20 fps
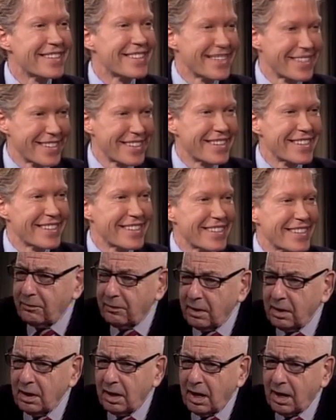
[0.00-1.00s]
The, uh,
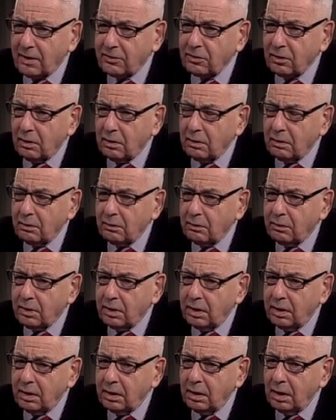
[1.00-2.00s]
the,
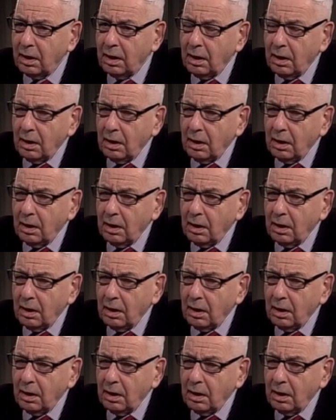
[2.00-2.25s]
the